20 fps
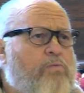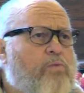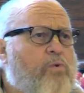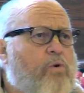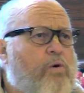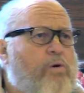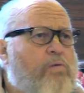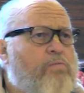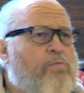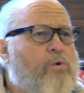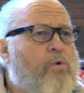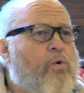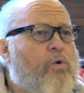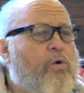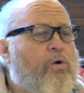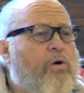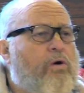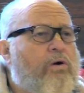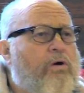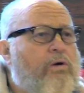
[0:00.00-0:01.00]
more and
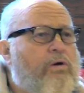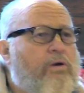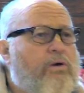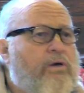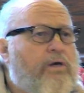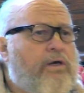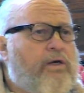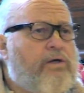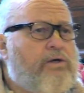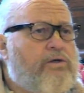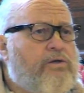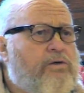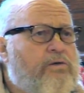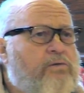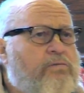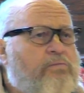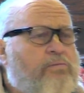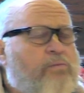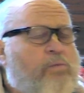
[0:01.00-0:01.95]
more into